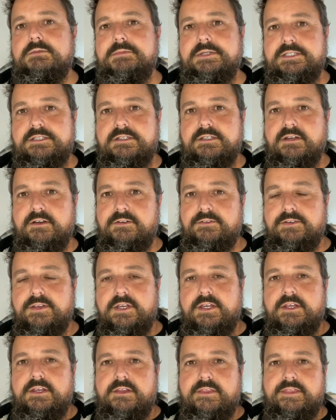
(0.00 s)
myself
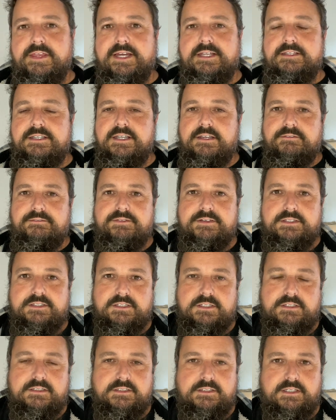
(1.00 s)
that day
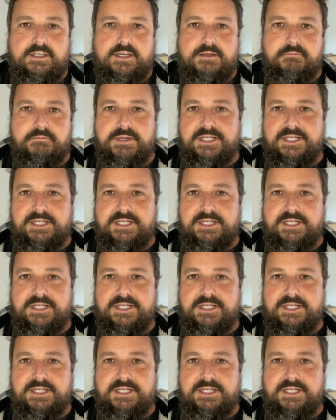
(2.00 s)
physically and